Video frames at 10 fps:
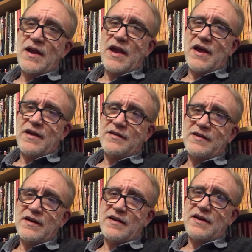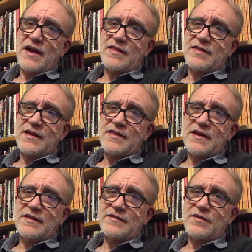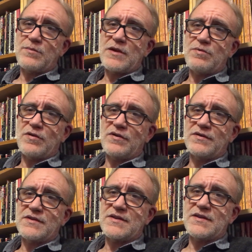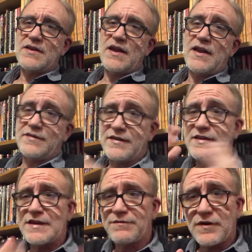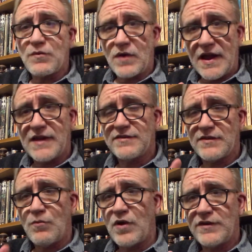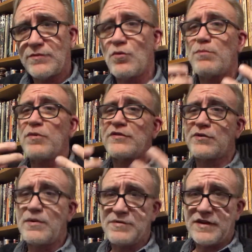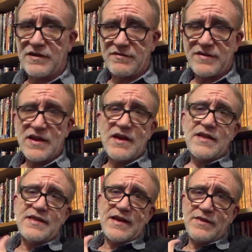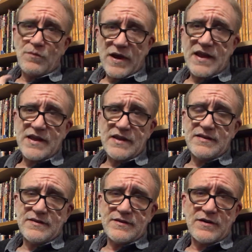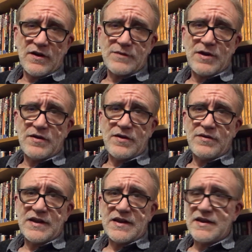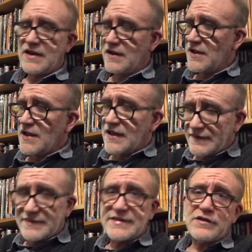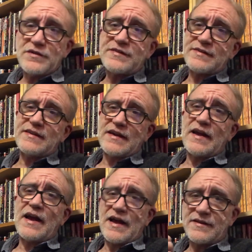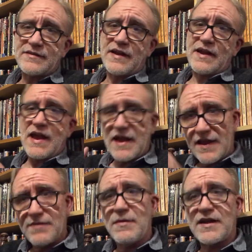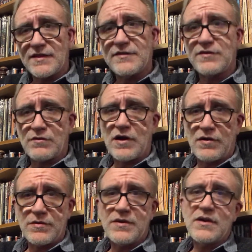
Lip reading: and I think that some people, and it's a different way in some ways, more prescriptive than the way he talked about in OD&D. He still has like, hey, make this your own.